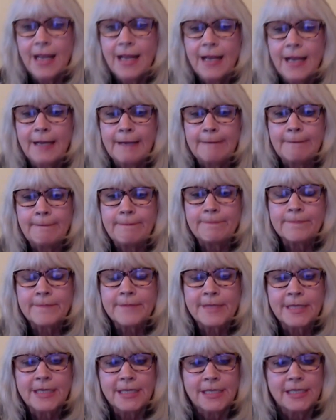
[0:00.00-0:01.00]
Um,
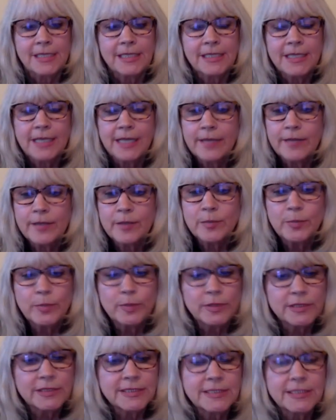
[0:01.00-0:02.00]
in other
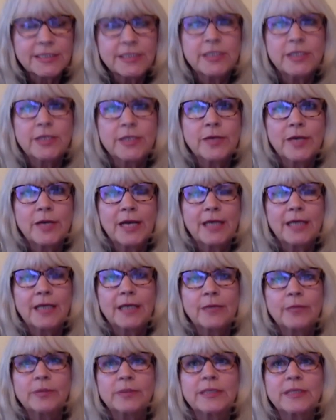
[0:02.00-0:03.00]
books, you know,
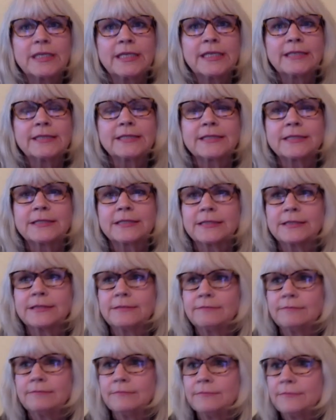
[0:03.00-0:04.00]
I will get,
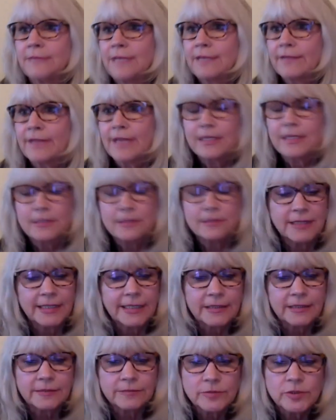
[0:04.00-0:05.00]
I've gotten
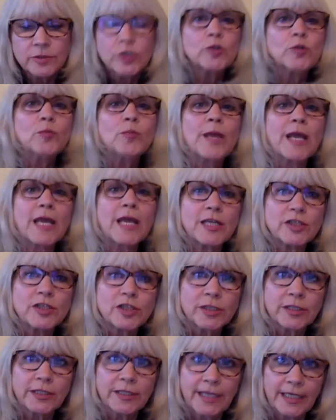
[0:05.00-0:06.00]
like two
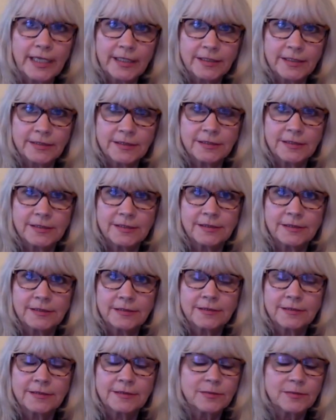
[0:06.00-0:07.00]
page letter uh,
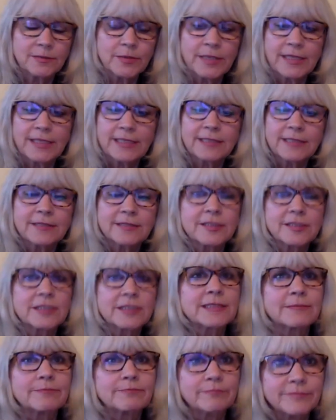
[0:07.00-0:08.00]
with
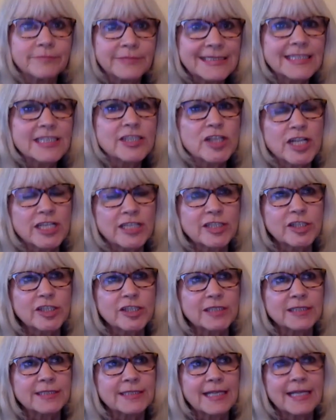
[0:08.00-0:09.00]
just
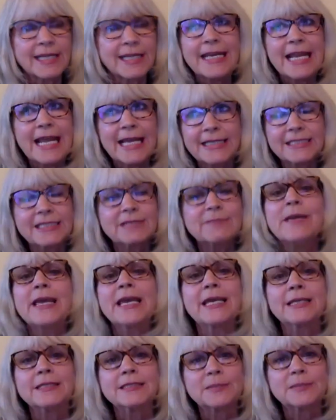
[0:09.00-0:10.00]
suggestions and not
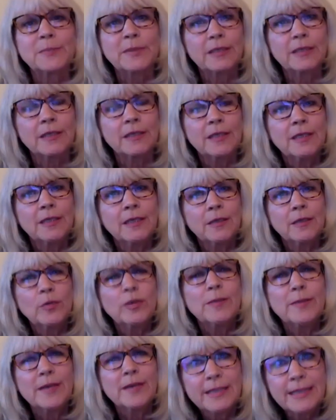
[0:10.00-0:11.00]
demands, but
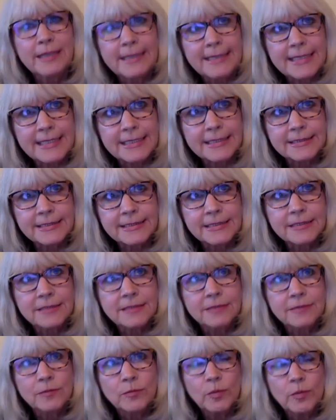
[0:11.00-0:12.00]
what about this?
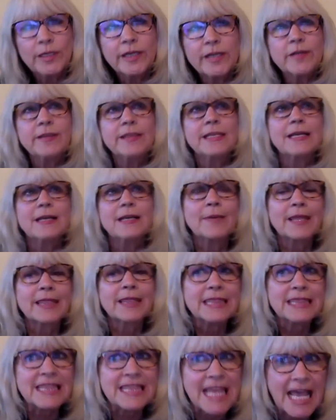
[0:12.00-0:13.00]
What do you think about
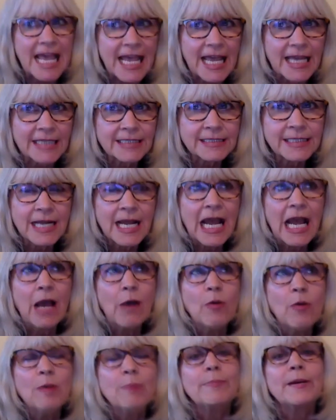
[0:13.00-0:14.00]
that?
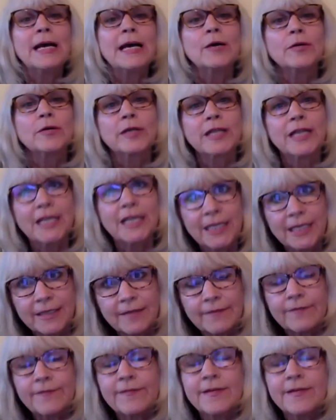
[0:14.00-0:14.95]
How about if?